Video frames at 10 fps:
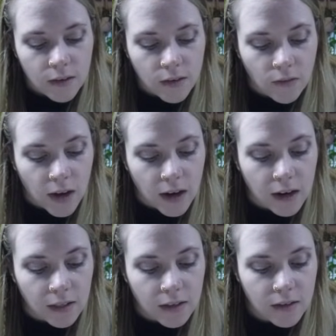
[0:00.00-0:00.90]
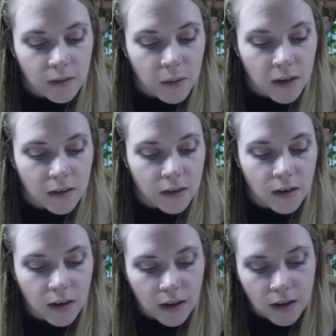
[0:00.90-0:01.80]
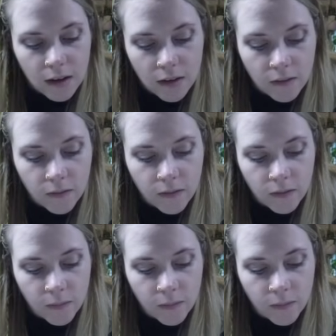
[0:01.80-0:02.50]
dividing this space in half